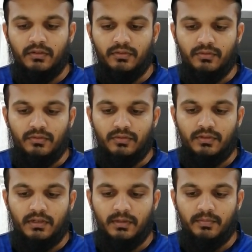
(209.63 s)
you
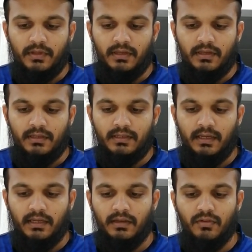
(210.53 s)
snip the
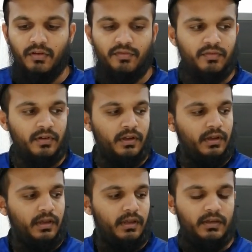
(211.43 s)
tag end off,
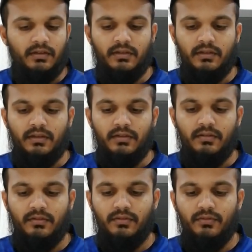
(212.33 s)
and
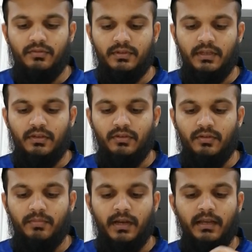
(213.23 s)
you take
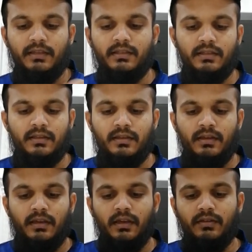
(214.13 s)
your pliers
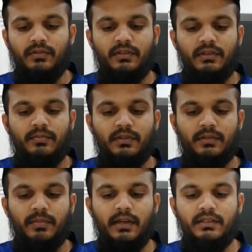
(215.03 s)
and you snip
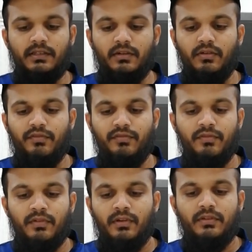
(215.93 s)
this part here off.
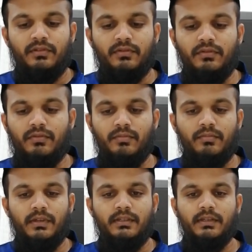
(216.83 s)
So
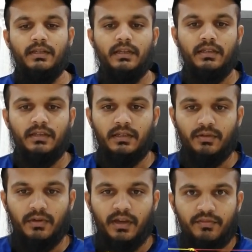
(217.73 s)
basically here
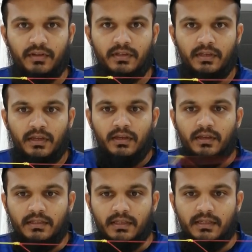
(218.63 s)
you have it.
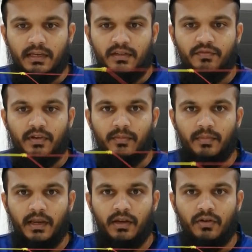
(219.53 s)
It's attached
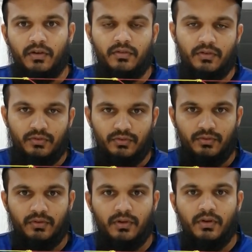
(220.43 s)
from nylon
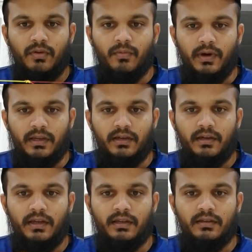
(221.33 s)
onto wire,
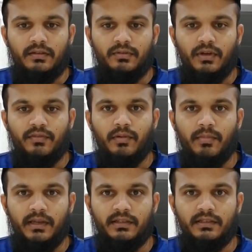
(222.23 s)
and you have a
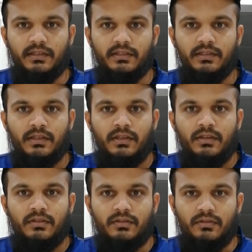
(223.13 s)
bite trace.
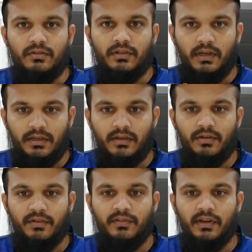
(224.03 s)
So yeah, here
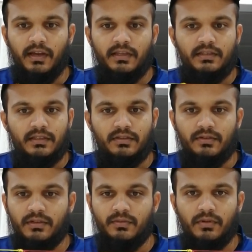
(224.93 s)
you have it, guys.
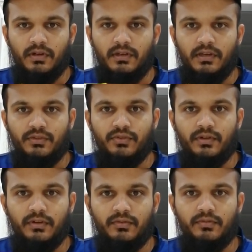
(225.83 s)
This will not let you
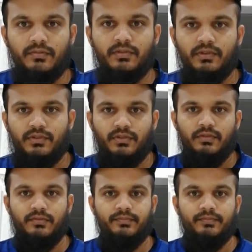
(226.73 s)
down. Sure.